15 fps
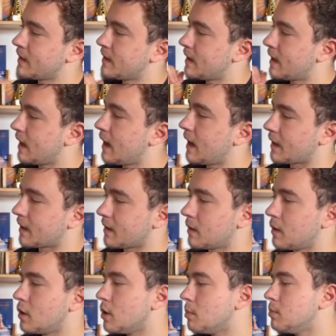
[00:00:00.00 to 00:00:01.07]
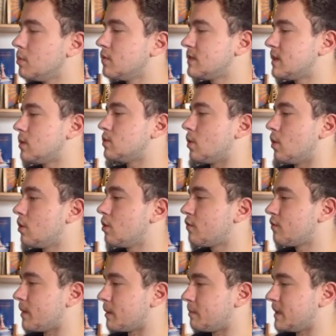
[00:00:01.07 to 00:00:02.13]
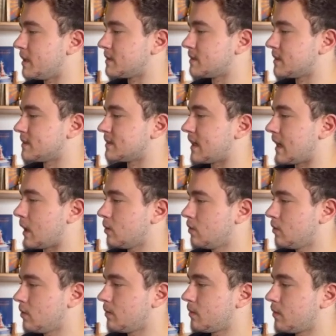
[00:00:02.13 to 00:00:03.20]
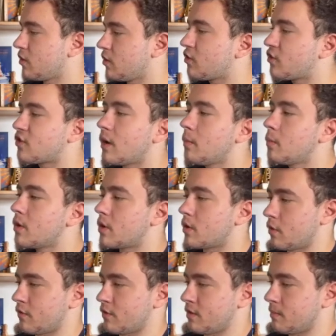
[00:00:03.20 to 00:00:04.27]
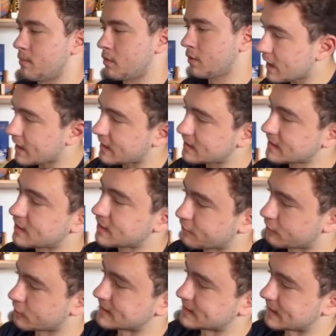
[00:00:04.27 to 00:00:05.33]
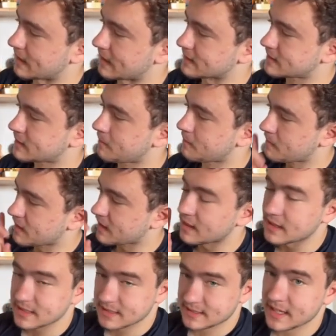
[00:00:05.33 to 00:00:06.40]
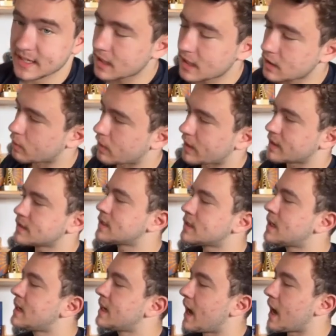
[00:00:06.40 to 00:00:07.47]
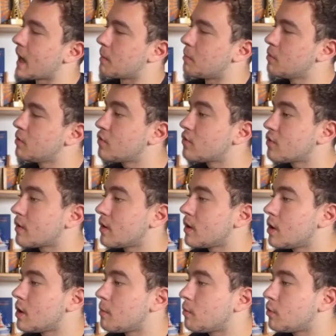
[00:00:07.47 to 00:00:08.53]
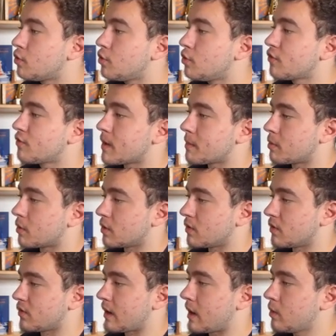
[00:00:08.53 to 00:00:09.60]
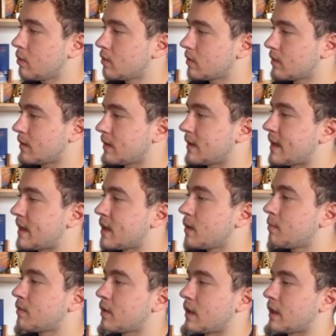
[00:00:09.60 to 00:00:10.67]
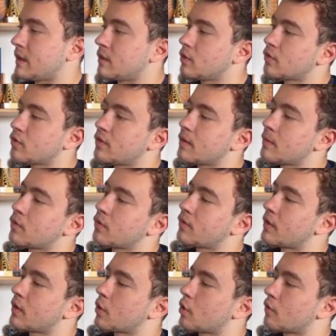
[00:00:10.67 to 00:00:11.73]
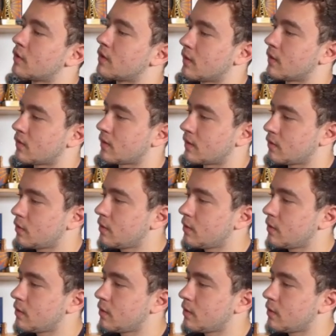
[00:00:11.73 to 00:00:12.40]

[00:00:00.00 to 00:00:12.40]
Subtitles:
I moved out all of my pieces out somewhere over the board. That is the first task. The second one is I moved 2 of my pawns out, helped induce them to take over the center.